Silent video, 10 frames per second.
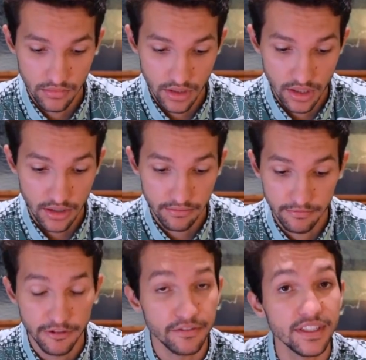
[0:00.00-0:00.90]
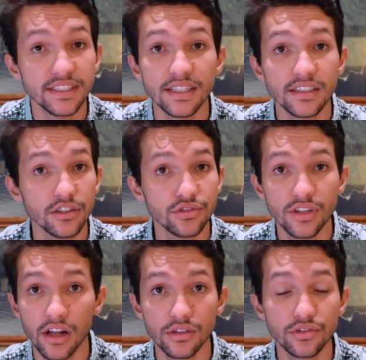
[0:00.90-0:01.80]

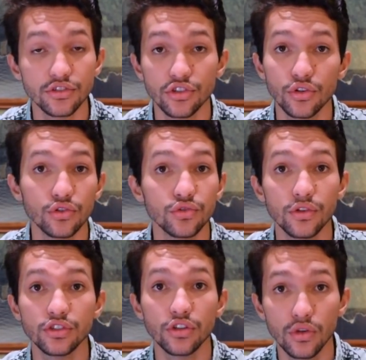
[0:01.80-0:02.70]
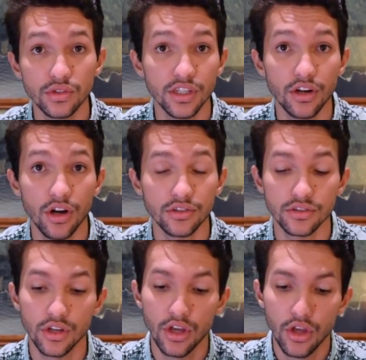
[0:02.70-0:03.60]
$5,600 to go towards closing
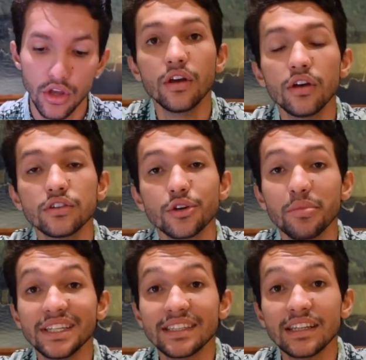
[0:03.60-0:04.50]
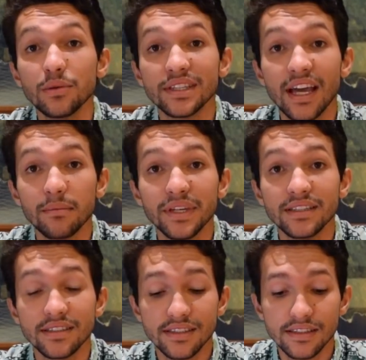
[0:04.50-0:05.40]
costs. So basically what that
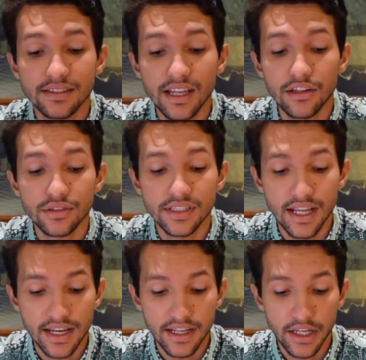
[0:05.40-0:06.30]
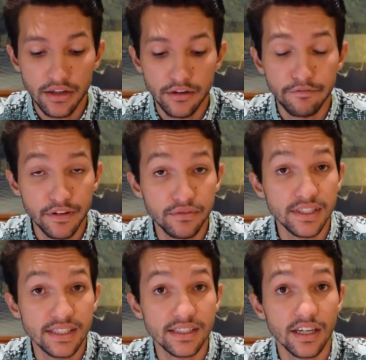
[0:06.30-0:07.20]
means is the seller's getting
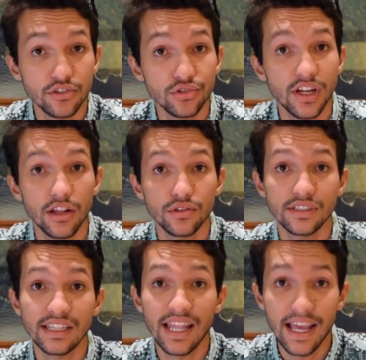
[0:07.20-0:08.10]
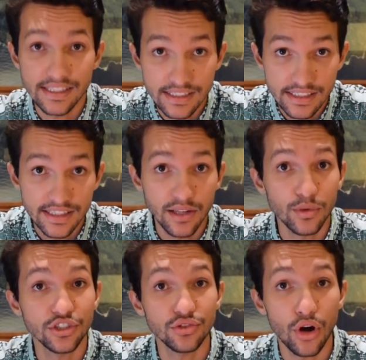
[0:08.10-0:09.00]
$5,600 less than
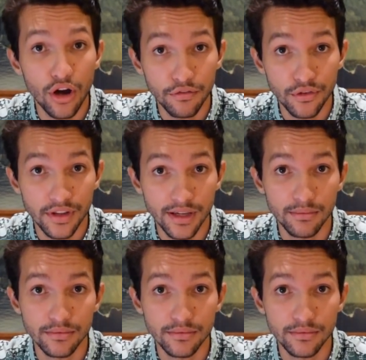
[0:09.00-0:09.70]
what you offered them.